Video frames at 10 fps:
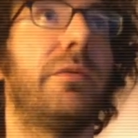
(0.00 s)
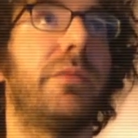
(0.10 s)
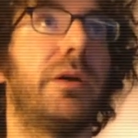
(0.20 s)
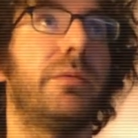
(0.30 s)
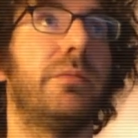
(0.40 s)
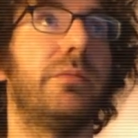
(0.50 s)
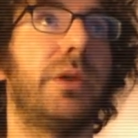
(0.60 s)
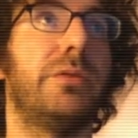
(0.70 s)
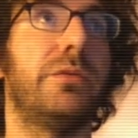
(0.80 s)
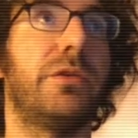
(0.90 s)

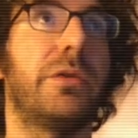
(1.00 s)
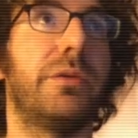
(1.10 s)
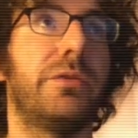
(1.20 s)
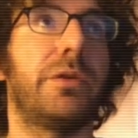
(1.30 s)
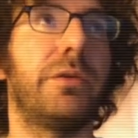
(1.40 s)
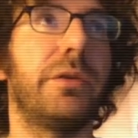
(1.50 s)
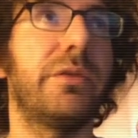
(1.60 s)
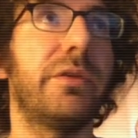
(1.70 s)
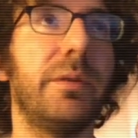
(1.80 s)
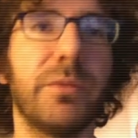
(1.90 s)
and journalist
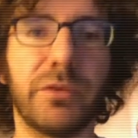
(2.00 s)
teams,